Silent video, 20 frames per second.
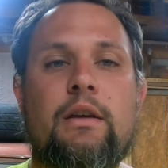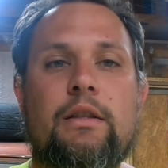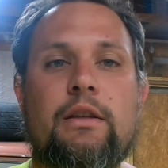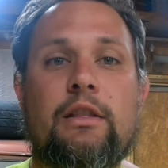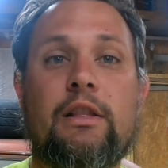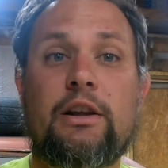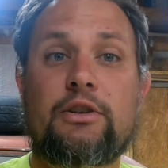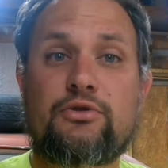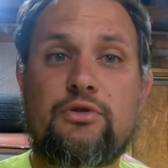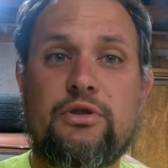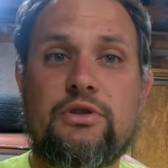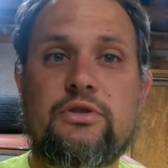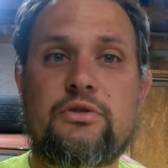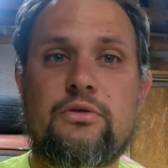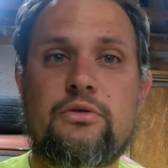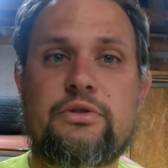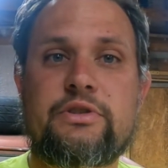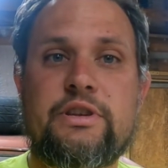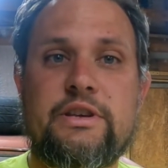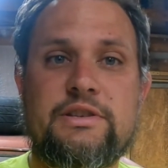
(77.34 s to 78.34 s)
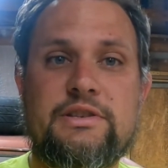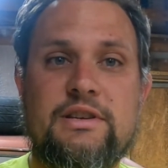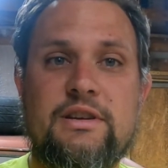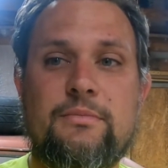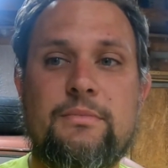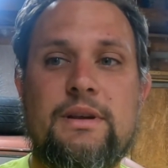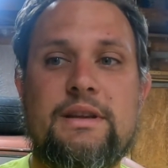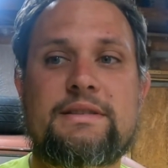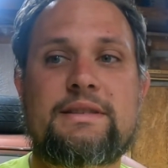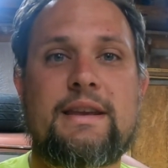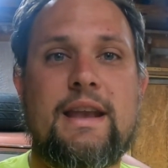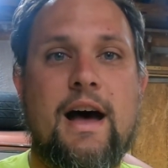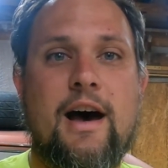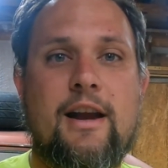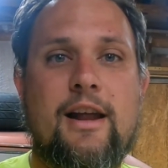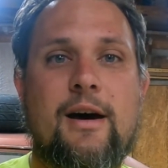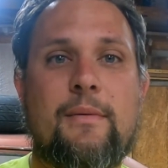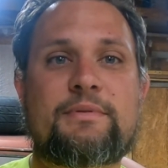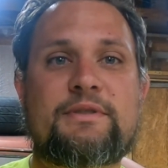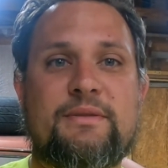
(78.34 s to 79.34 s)
electrical system is
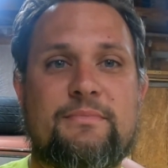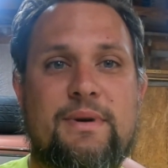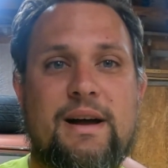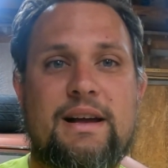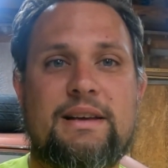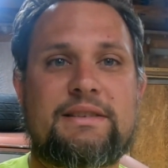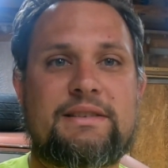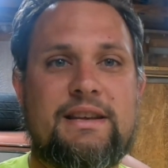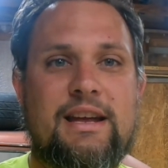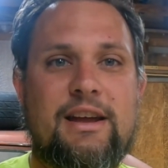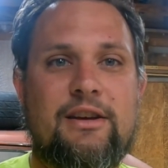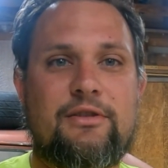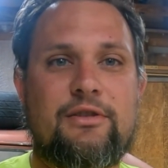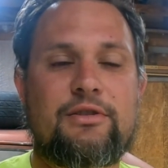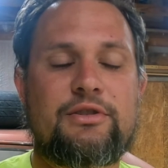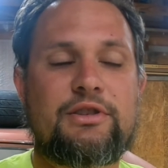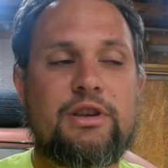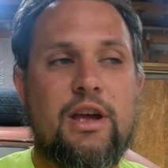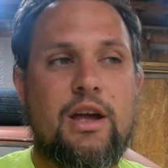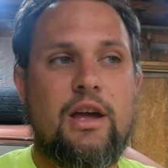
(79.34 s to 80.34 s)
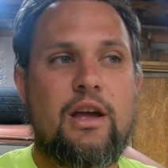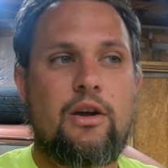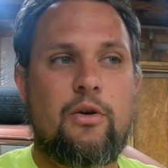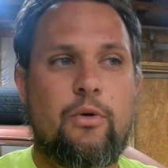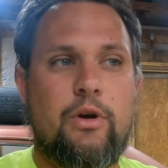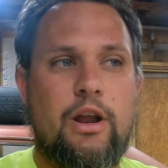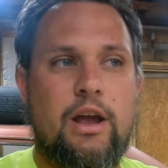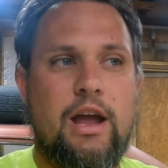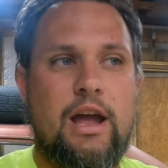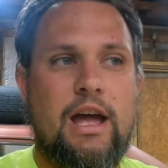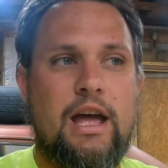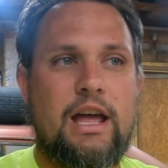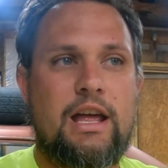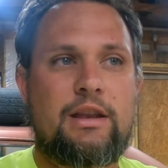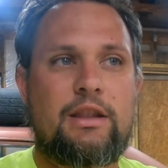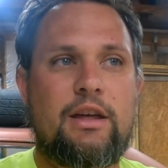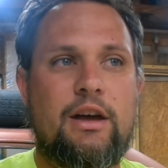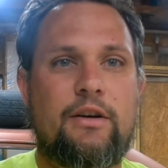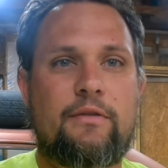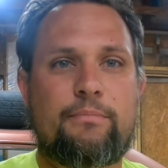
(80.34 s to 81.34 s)
not up to my standards. When I
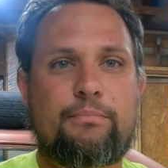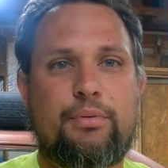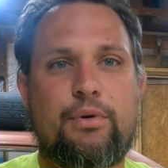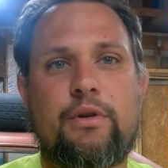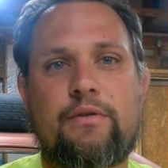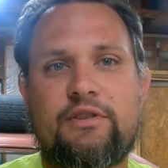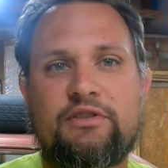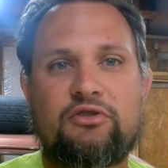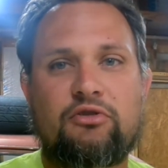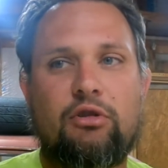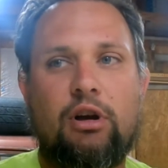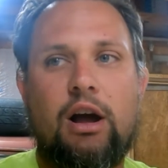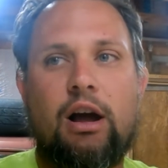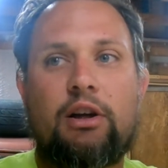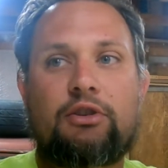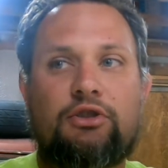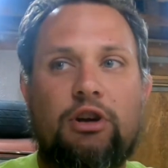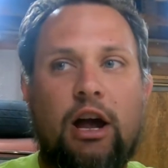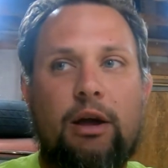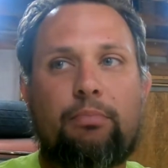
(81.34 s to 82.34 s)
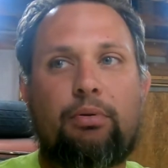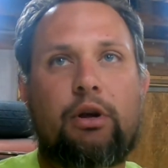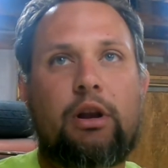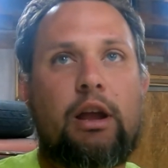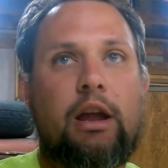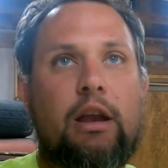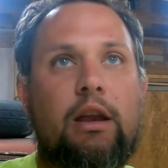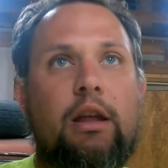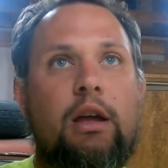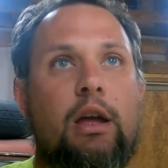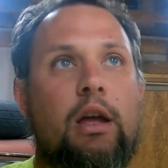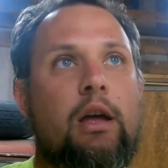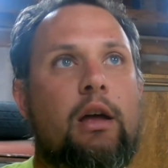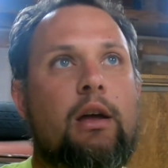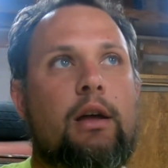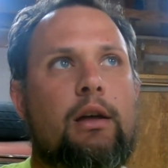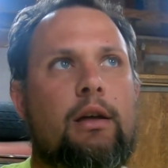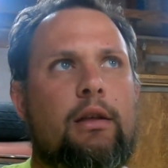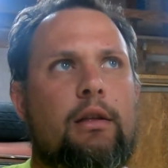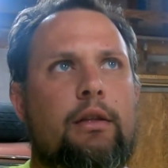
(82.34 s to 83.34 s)
had the previous garage, I put in
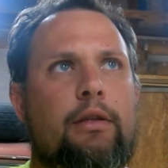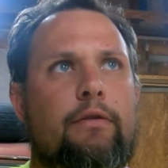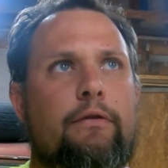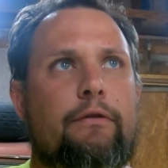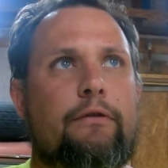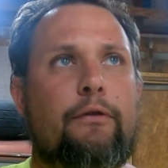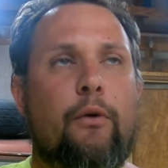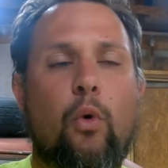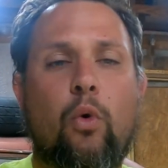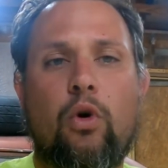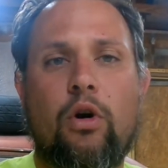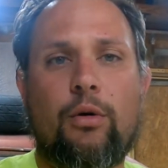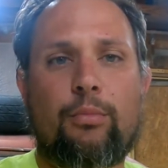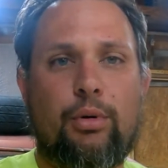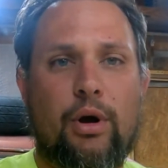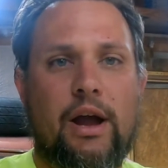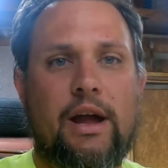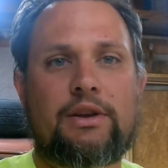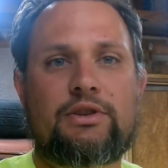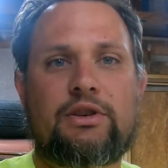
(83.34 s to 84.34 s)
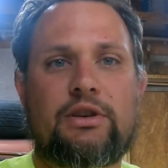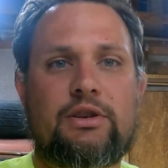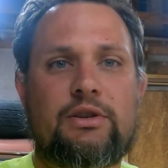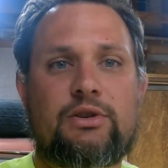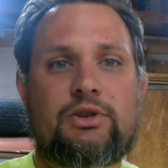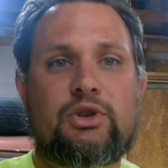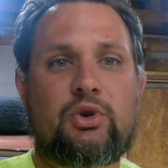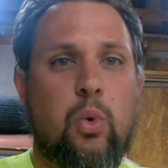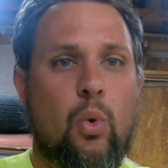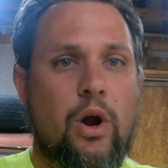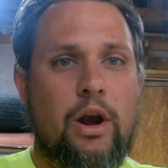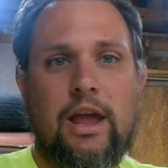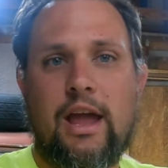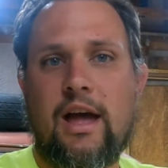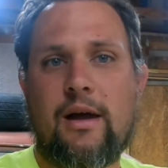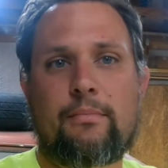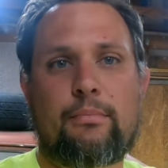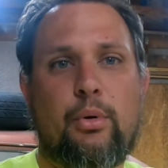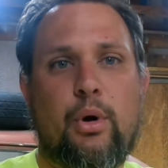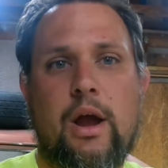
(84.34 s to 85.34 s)
4 branches, 20
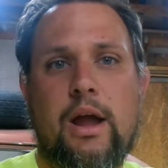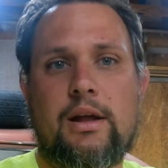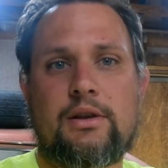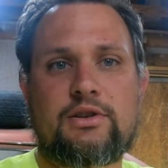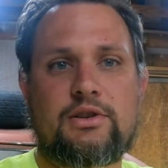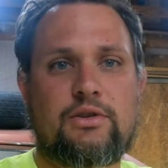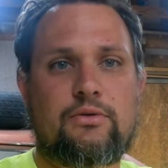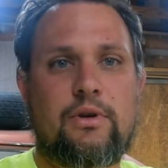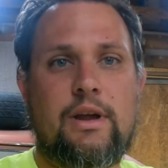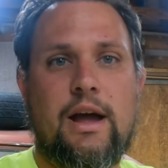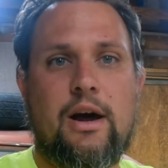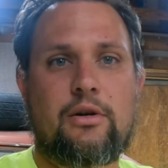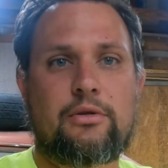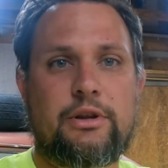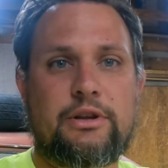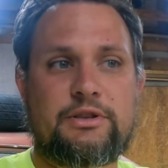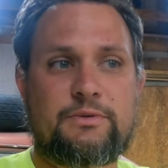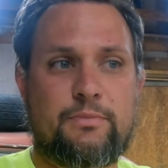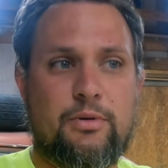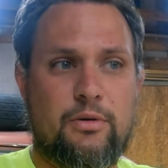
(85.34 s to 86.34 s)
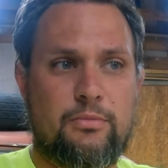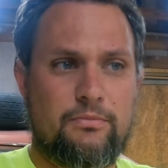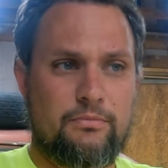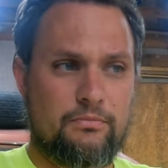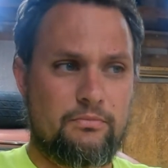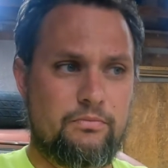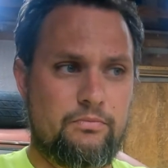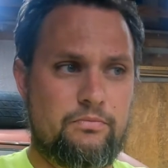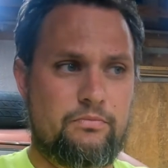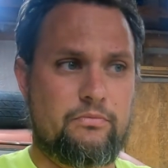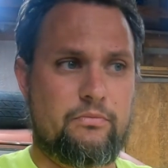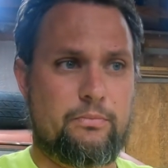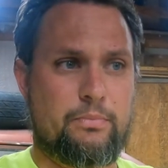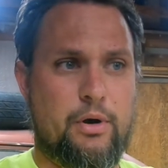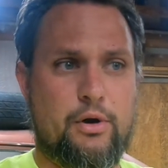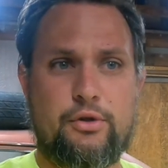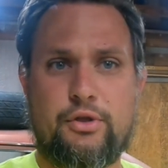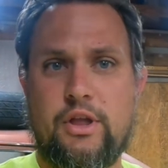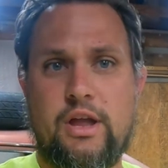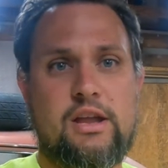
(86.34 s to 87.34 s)
amp branch, 3 outlets
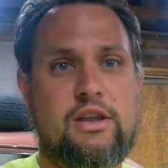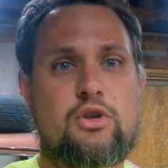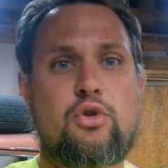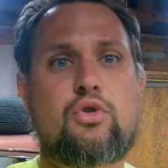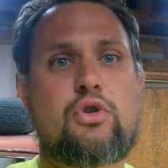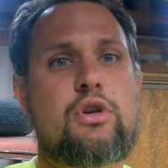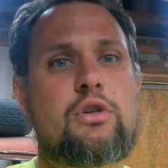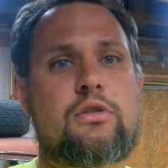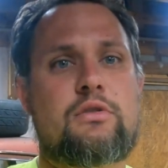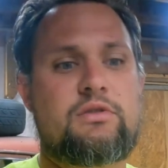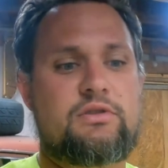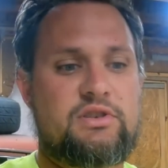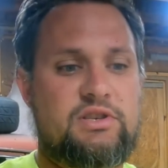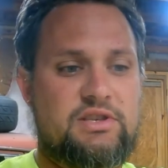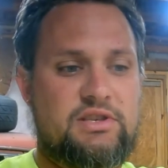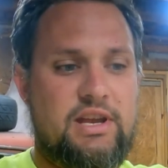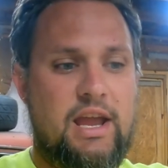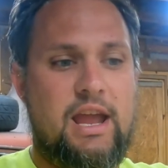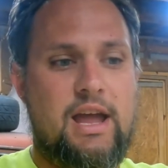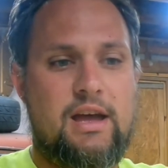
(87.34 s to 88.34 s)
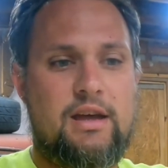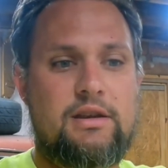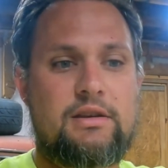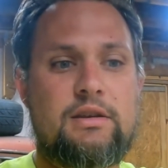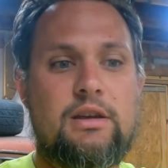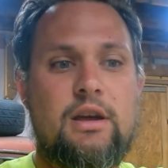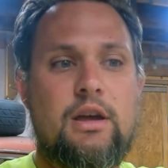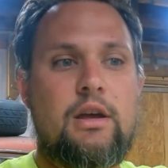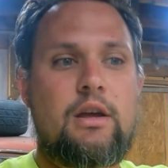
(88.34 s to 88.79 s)
per thing. You couldn't stand